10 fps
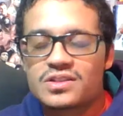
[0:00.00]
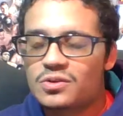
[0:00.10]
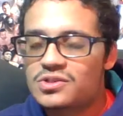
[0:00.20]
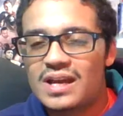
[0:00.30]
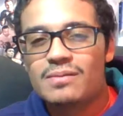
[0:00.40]

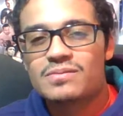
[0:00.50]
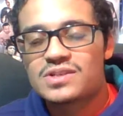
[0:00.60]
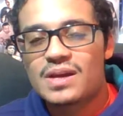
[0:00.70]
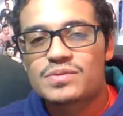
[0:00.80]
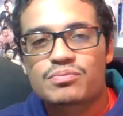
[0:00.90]
So
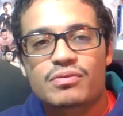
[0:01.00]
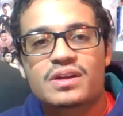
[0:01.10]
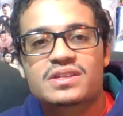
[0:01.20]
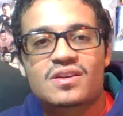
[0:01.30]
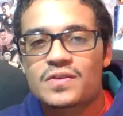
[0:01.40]
James
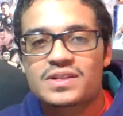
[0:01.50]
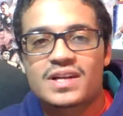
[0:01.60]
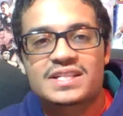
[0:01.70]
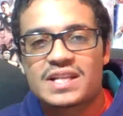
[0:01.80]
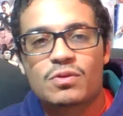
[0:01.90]
Prince and all those
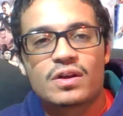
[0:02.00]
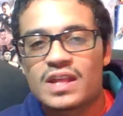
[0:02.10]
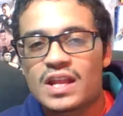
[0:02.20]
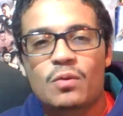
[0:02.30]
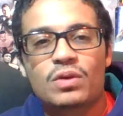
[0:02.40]
guys, they
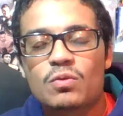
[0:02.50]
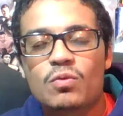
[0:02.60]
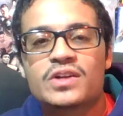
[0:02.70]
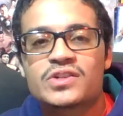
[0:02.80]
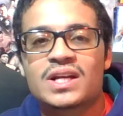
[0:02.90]
didn't really
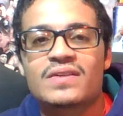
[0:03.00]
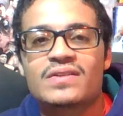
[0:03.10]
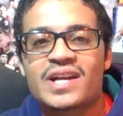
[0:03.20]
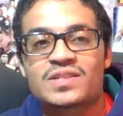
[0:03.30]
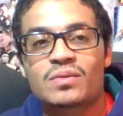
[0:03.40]
want John
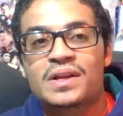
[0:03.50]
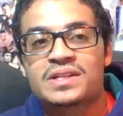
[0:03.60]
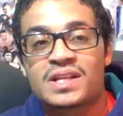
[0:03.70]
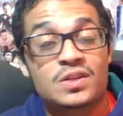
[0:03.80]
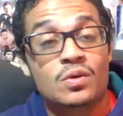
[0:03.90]
David Jackson the way they
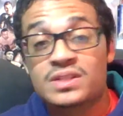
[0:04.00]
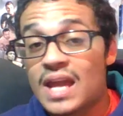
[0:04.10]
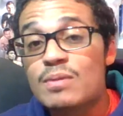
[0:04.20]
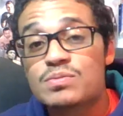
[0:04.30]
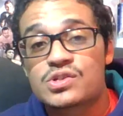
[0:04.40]
said they do. It's
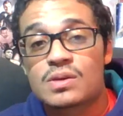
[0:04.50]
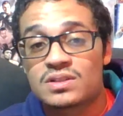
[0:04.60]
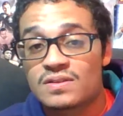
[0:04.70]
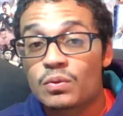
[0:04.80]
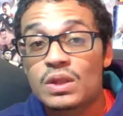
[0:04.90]
gamesmanship
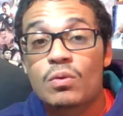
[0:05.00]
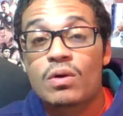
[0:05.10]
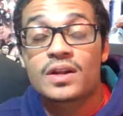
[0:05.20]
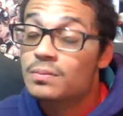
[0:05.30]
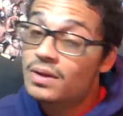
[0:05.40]
because they really
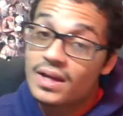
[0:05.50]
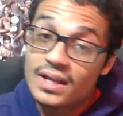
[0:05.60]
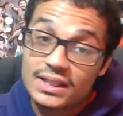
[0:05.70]
wanted him.